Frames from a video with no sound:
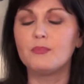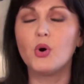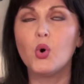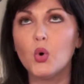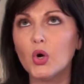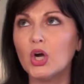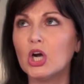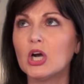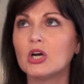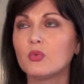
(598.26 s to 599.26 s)

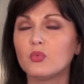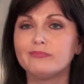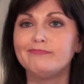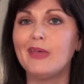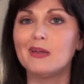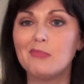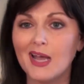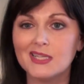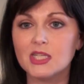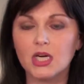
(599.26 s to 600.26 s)
pore
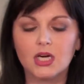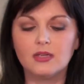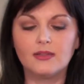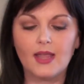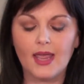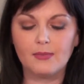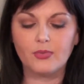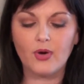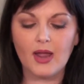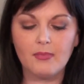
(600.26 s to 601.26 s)
minimizer
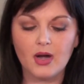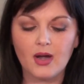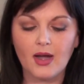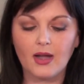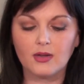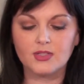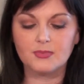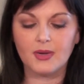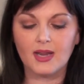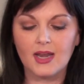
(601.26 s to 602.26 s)
and primer, and I'll
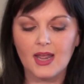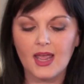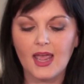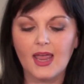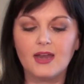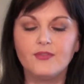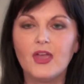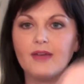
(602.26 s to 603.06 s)
just put it. And if you